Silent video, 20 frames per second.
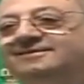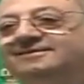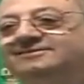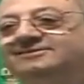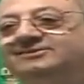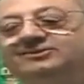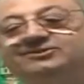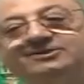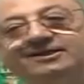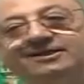
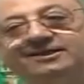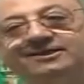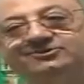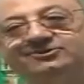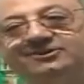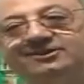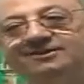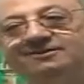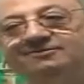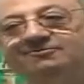Sister
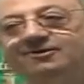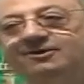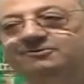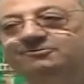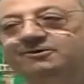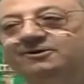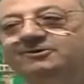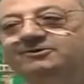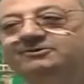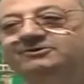Nasreen,
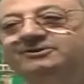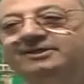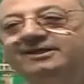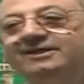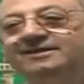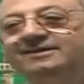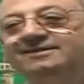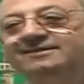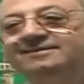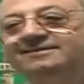what will you
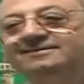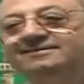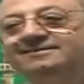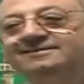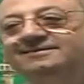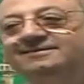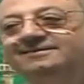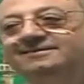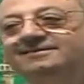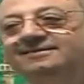say?
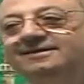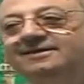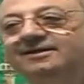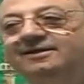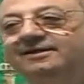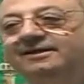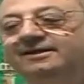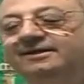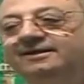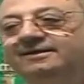
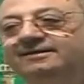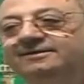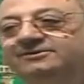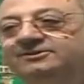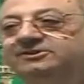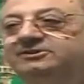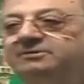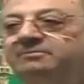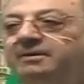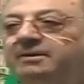
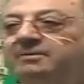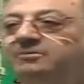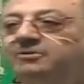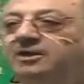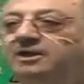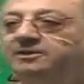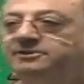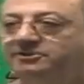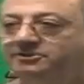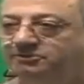Sister
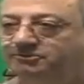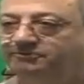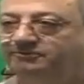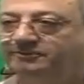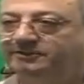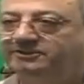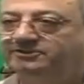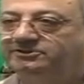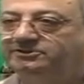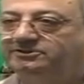Maimuna, did you
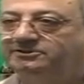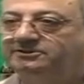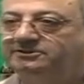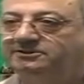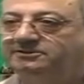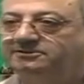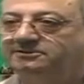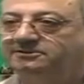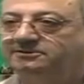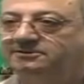finish? Did,
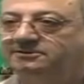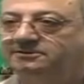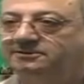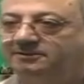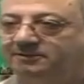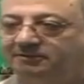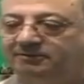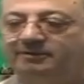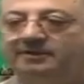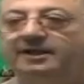
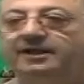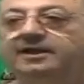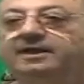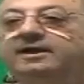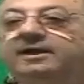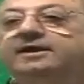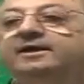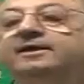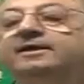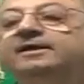okay.
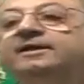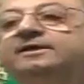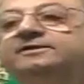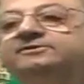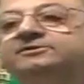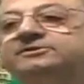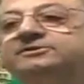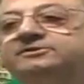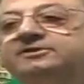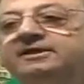The
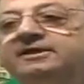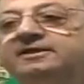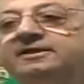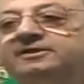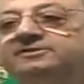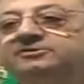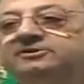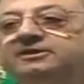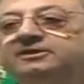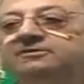sister
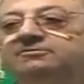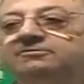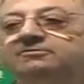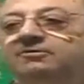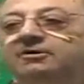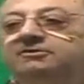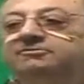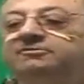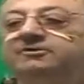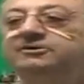Nasreen,
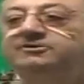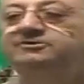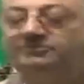what will you